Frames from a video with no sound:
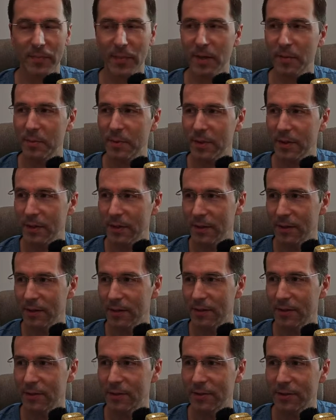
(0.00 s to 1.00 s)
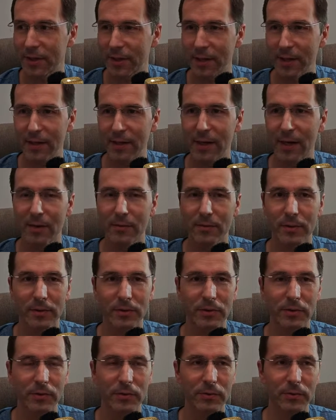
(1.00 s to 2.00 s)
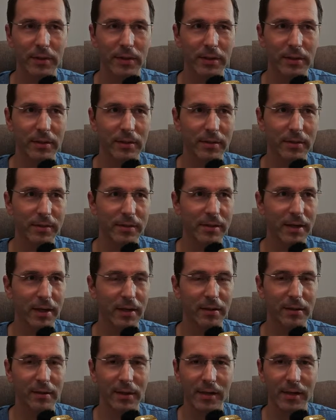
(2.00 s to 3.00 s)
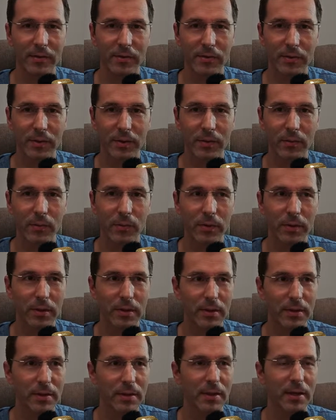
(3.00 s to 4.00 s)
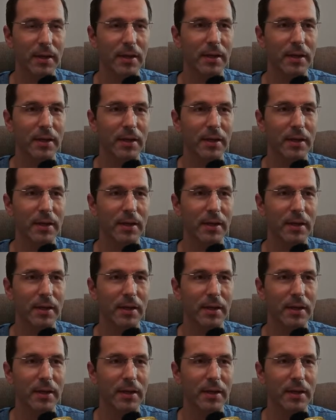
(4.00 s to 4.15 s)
Maybe today I will do a second live stream with